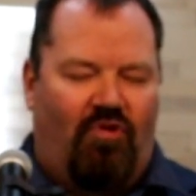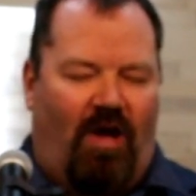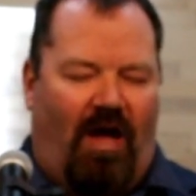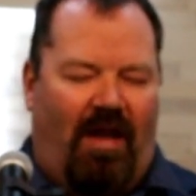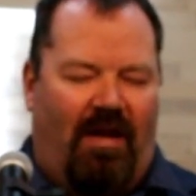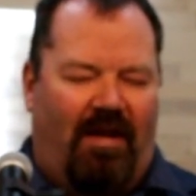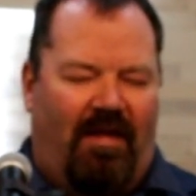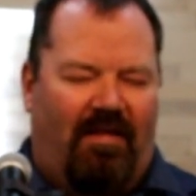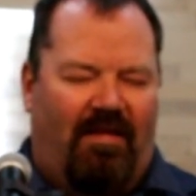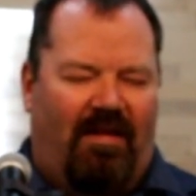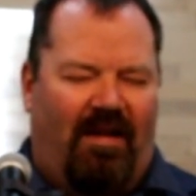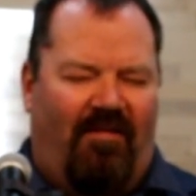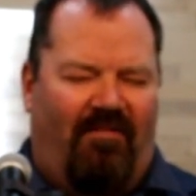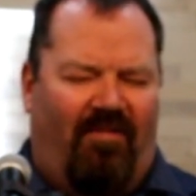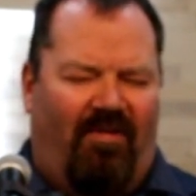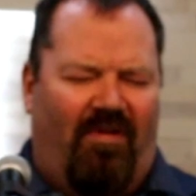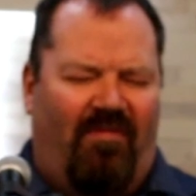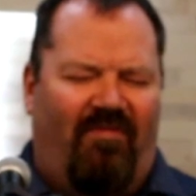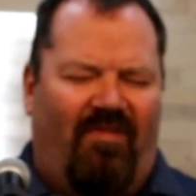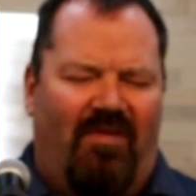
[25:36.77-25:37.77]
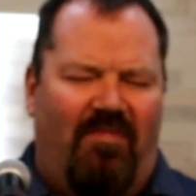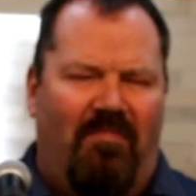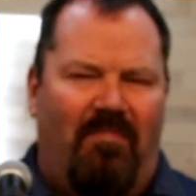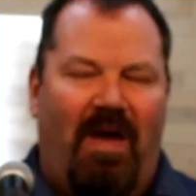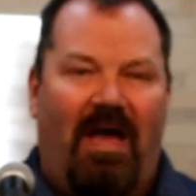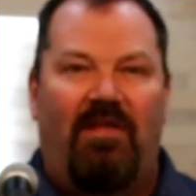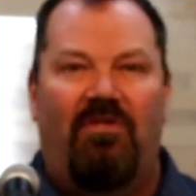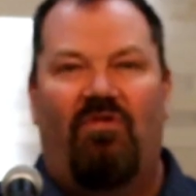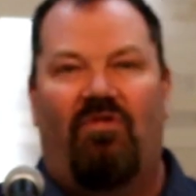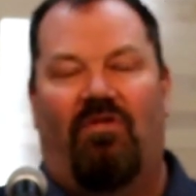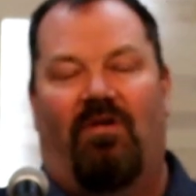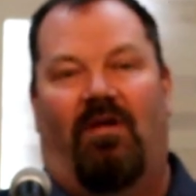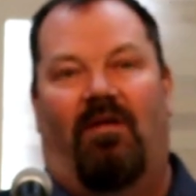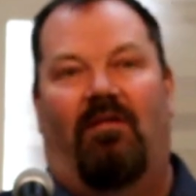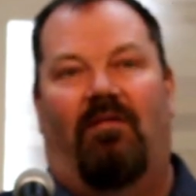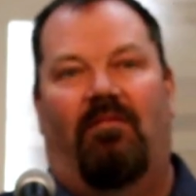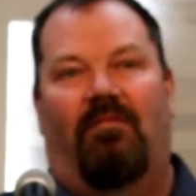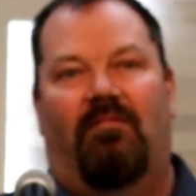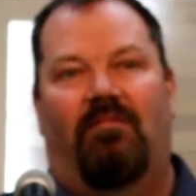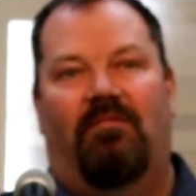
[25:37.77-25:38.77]
John doesn't ever even
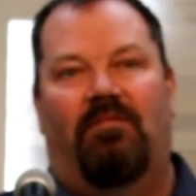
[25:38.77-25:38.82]
mention